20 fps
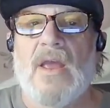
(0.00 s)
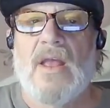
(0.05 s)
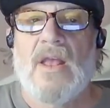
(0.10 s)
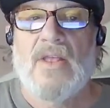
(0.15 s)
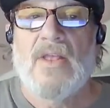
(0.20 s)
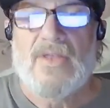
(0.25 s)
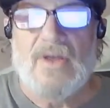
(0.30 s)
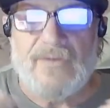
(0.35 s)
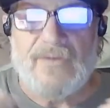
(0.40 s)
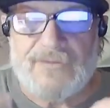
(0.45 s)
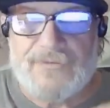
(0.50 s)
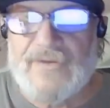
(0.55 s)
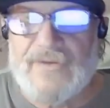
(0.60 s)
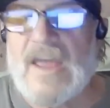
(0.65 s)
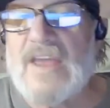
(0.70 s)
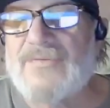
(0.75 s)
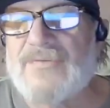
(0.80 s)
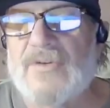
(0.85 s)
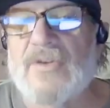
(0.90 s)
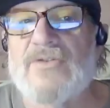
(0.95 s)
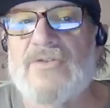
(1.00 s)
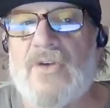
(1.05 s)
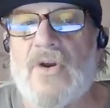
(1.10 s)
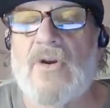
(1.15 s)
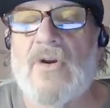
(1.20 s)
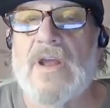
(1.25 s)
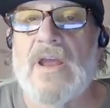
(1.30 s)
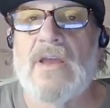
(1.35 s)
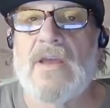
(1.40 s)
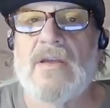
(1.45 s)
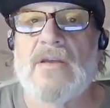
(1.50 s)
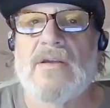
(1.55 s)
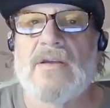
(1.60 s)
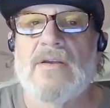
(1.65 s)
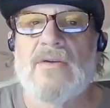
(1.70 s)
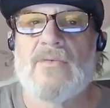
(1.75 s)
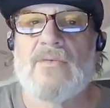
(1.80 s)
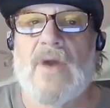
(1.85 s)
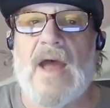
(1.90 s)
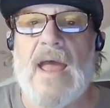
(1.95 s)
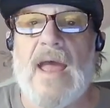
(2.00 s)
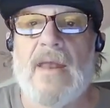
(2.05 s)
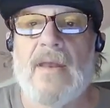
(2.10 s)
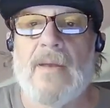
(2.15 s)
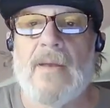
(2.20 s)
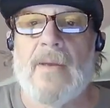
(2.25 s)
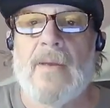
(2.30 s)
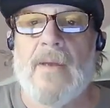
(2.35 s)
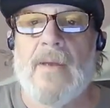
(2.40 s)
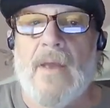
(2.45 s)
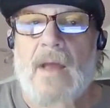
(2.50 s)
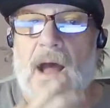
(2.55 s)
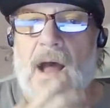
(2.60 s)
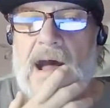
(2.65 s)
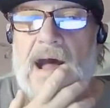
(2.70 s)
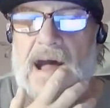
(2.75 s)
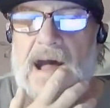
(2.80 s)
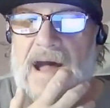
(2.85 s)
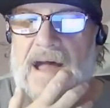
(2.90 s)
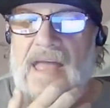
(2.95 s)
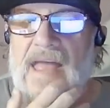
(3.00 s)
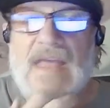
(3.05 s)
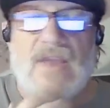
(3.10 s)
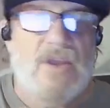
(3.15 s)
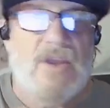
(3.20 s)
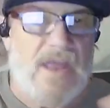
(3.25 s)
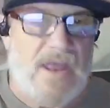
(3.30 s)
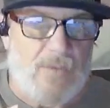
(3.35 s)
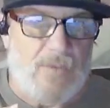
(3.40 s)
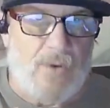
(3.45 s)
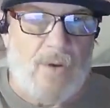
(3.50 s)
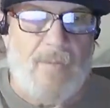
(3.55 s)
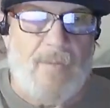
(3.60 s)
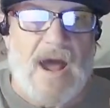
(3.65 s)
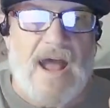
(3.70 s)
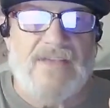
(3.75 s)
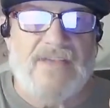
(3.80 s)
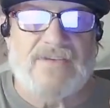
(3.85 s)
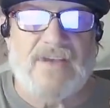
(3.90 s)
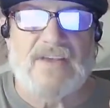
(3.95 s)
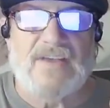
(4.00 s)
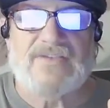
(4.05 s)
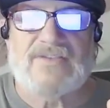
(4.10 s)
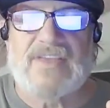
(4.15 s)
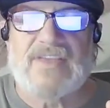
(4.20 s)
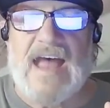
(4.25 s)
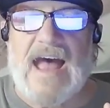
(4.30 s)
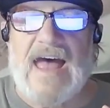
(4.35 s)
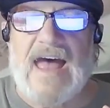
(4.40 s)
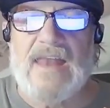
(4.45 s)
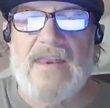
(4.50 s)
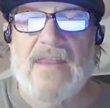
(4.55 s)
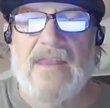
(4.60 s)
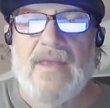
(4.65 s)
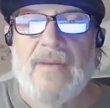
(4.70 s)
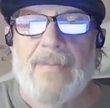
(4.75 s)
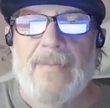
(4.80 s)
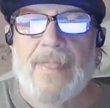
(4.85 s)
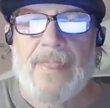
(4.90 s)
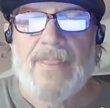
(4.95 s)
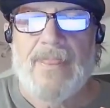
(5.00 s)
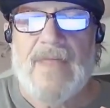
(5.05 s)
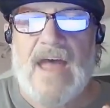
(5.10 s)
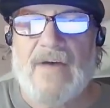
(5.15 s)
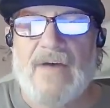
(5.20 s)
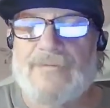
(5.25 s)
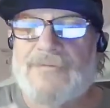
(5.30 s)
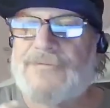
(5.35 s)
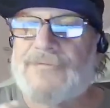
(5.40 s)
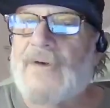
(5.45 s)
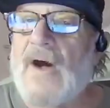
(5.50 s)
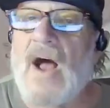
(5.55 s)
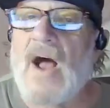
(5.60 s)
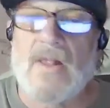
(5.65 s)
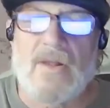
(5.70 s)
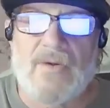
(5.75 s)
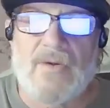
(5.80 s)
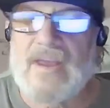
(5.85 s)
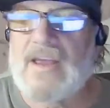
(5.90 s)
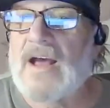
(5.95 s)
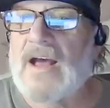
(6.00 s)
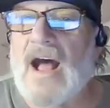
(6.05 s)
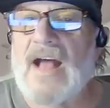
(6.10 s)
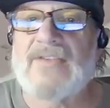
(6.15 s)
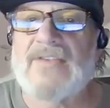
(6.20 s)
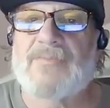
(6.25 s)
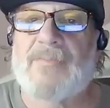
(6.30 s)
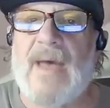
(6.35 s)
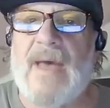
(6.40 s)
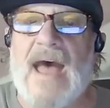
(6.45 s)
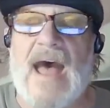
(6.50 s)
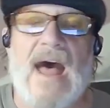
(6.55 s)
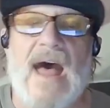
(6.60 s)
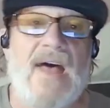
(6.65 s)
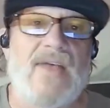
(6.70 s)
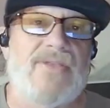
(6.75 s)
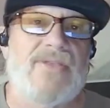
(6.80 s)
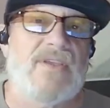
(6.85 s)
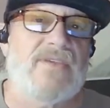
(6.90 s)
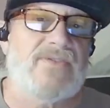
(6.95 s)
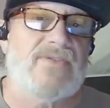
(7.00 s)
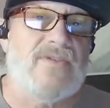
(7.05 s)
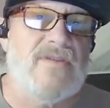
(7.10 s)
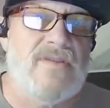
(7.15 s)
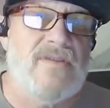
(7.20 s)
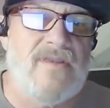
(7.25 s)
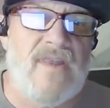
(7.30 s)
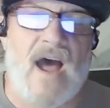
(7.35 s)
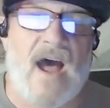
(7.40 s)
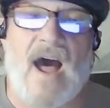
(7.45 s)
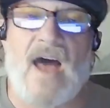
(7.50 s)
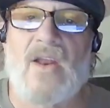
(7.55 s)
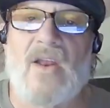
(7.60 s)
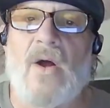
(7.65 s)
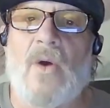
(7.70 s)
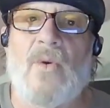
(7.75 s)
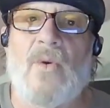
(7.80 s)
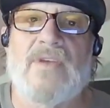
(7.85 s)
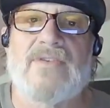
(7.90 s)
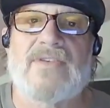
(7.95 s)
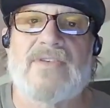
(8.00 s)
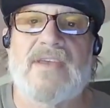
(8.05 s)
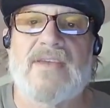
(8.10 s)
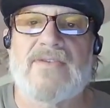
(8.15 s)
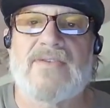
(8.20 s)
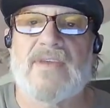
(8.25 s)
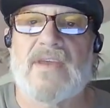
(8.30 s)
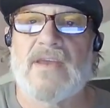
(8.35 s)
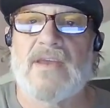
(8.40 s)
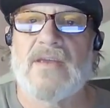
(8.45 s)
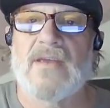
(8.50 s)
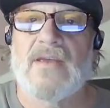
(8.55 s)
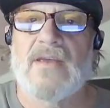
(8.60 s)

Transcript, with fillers: the faithful journey, right? Uh, it reminds us that that following God's path is not always easy.